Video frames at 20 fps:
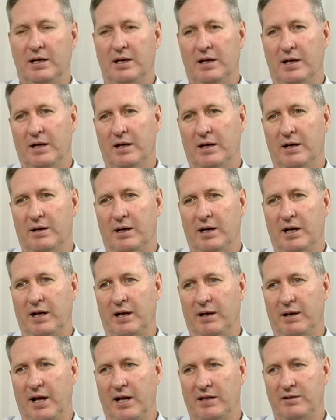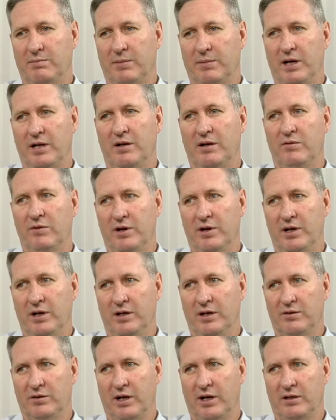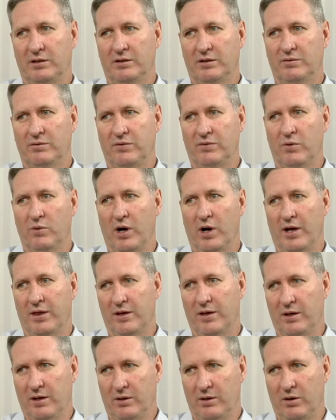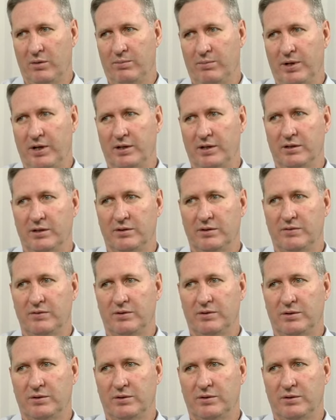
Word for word: and that's made it very attractive for other competitors